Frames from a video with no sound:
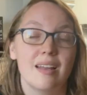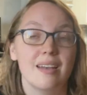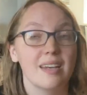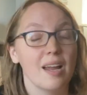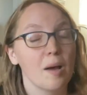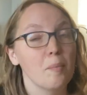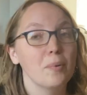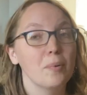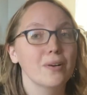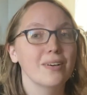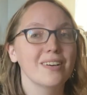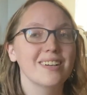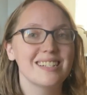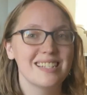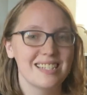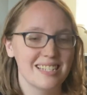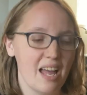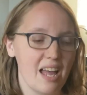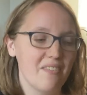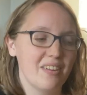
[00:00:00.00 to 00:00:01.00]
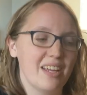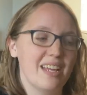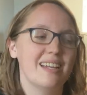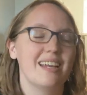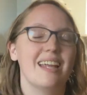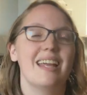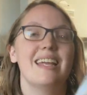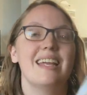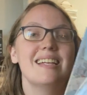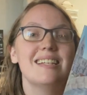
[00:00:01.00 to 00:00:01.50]
Number
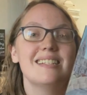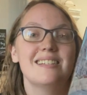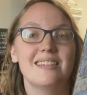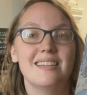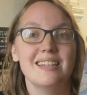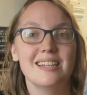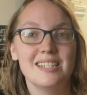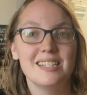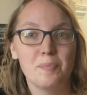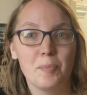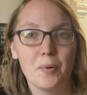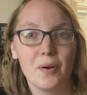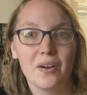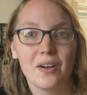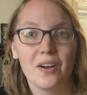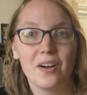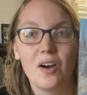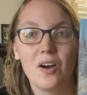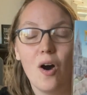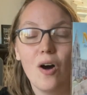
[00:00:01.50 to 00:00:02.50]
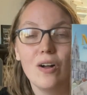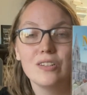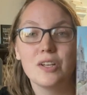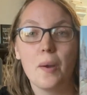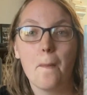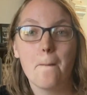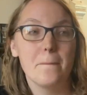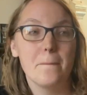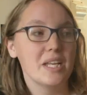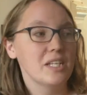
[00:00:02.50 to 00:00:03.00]
seven is this book called
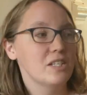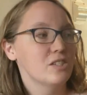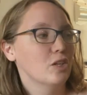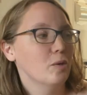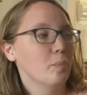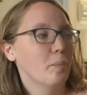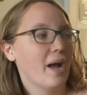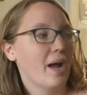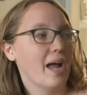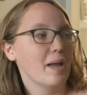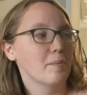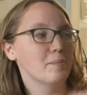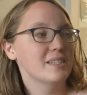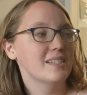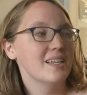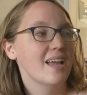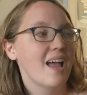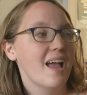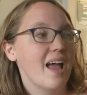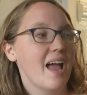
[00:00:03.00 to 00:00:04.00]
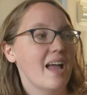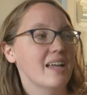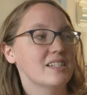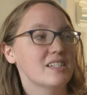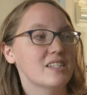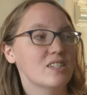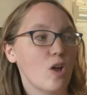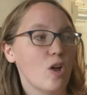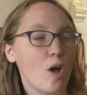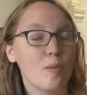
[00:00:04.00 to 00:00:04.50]
Mister Pipes and
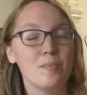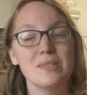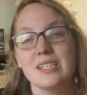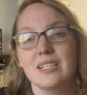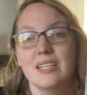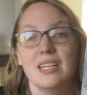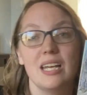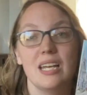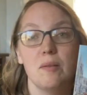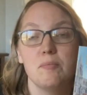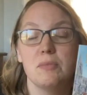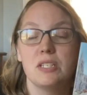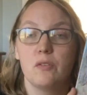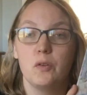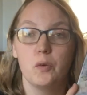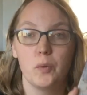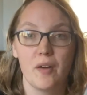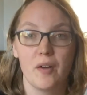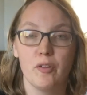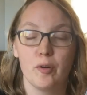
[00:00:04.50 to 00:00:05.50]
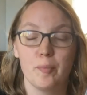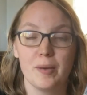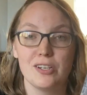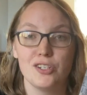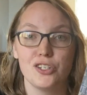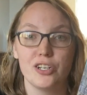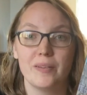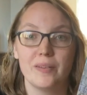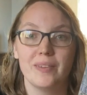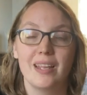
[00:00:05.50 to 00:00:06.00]
Psalms and Hymns of the
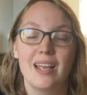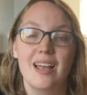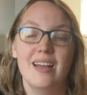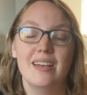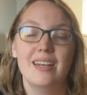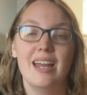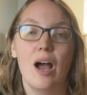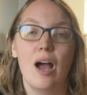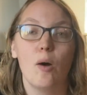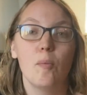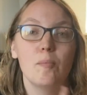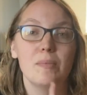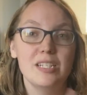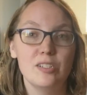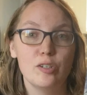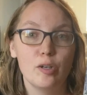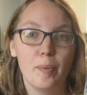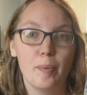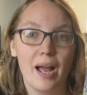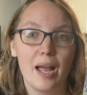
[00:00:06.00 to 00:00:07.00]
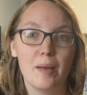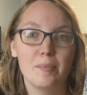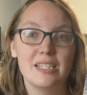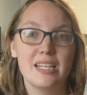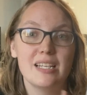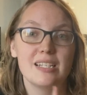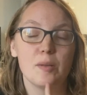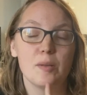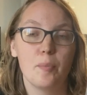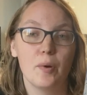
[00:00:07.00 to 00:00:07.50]
Reformation. Now, Mister Pipes
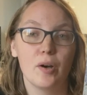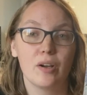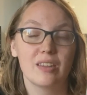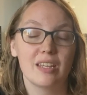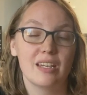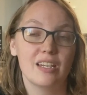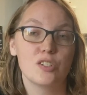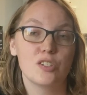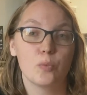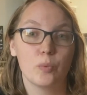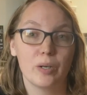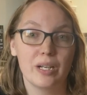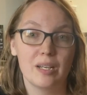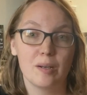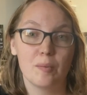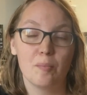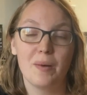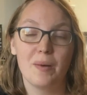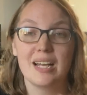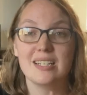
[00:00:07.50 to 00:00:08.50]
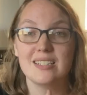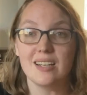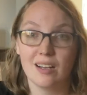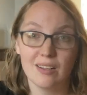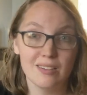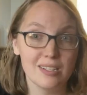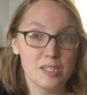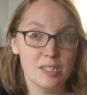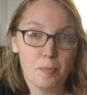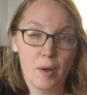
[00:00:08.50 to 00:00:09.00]
is a book that is written by
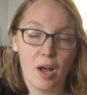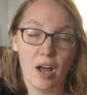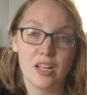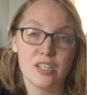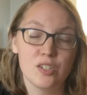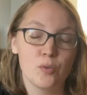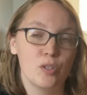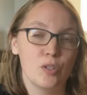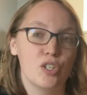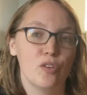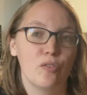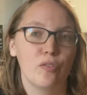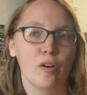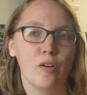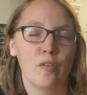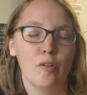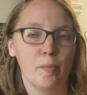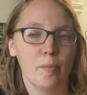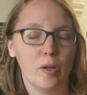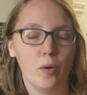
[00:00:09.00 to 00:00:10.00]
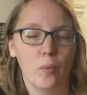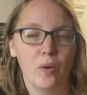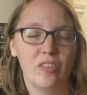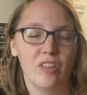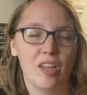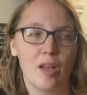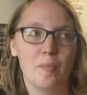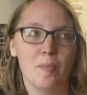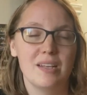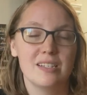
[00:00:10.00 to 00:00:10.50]
Douglas Bond, which, if you're familiar with
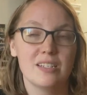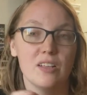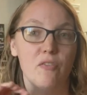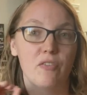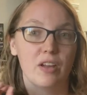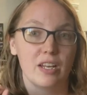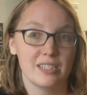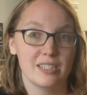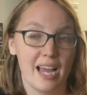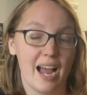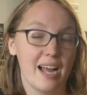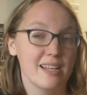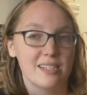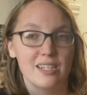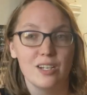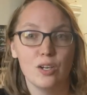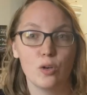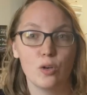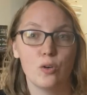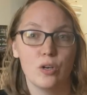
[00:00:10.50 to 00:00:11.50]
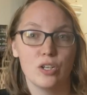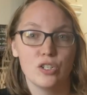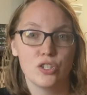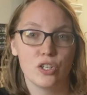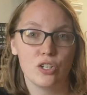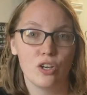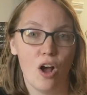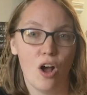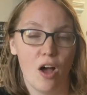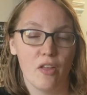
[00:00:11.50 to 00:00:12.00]
him, is a fantastic
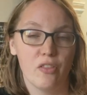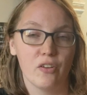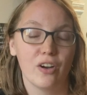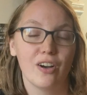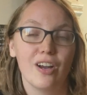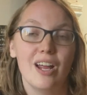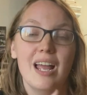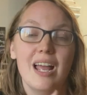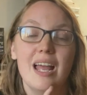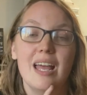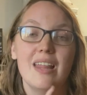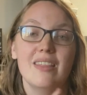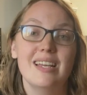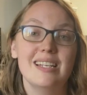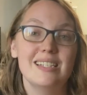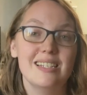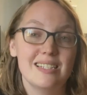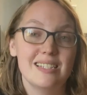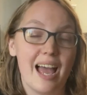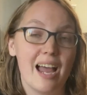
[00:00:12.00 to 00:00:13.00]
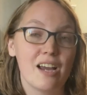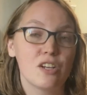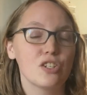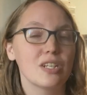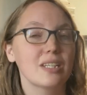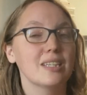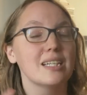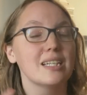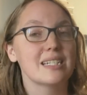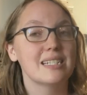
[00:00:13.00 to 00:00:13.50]
Christian author. This is
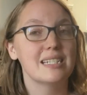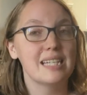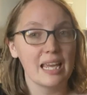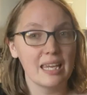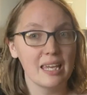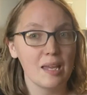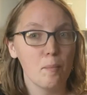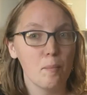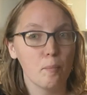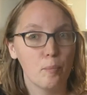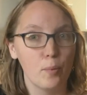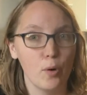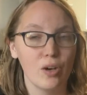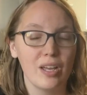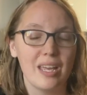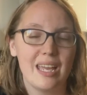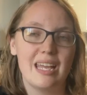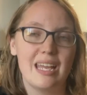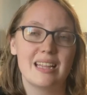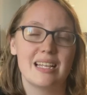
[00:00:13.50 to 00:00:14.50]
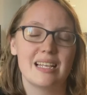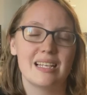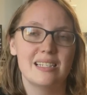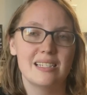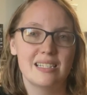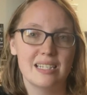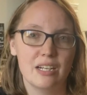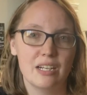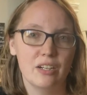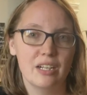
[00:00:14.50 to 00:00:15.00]
actually the second book in the
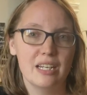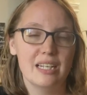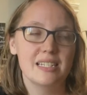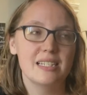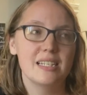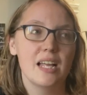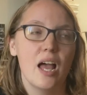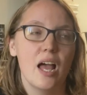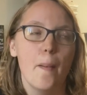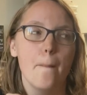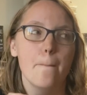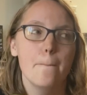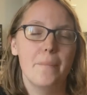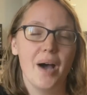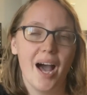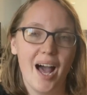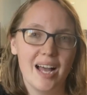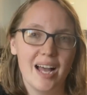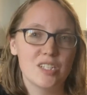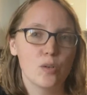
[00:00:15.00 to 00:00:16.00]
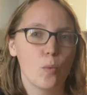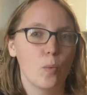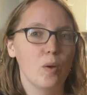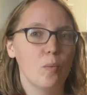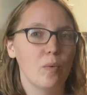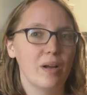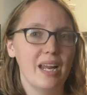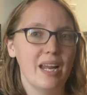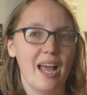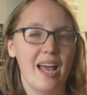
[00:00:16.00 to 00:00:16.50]
series, but we
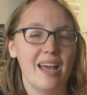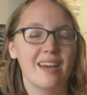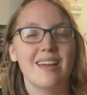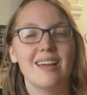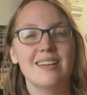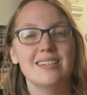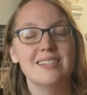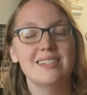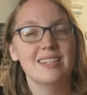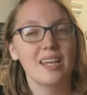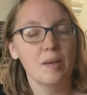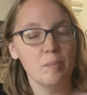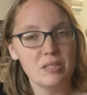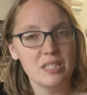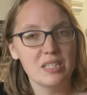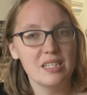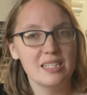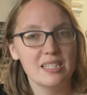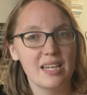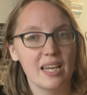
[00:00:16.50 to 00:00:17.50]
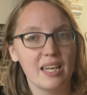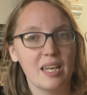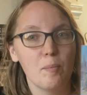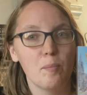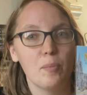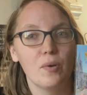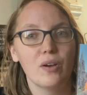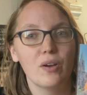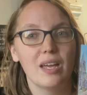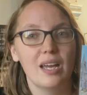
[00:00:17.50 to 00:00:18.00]
went ahead and skipped the
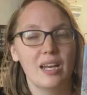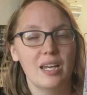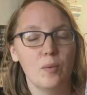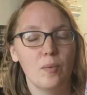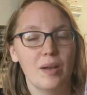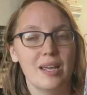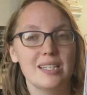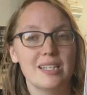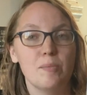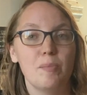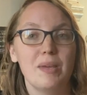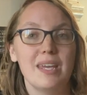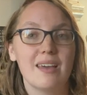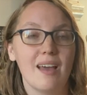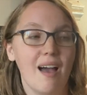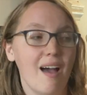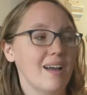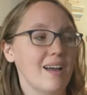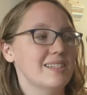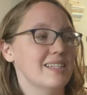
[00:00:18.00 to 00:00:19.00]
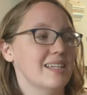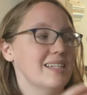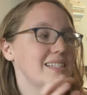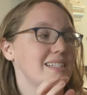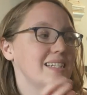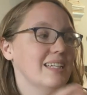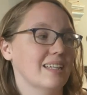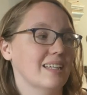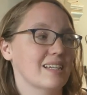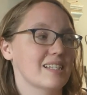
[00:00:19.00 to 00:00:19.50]
second book anyways because it's
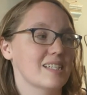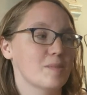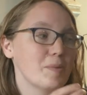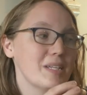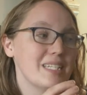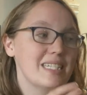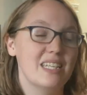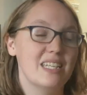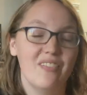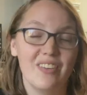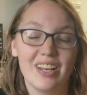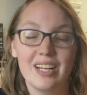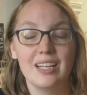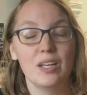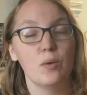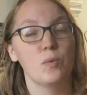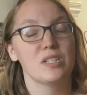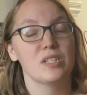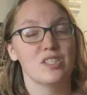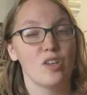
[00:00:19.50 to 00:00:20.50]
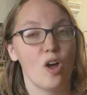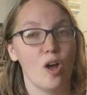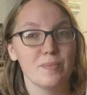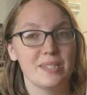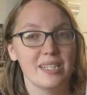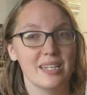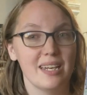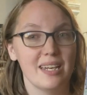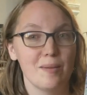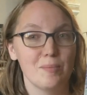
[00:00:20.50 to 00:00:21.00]
dealing specifically with
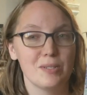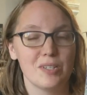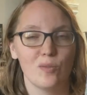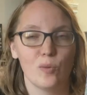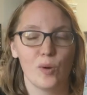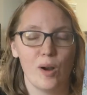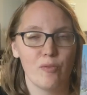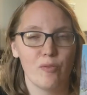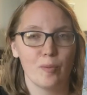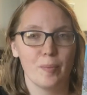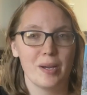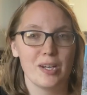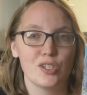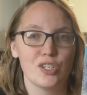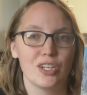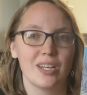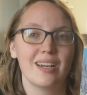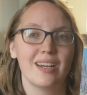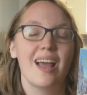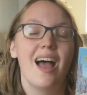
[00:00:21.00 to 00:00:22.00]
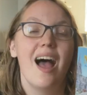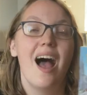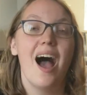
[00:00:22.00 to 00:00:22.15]
Psalms and Hymns of the Reformation.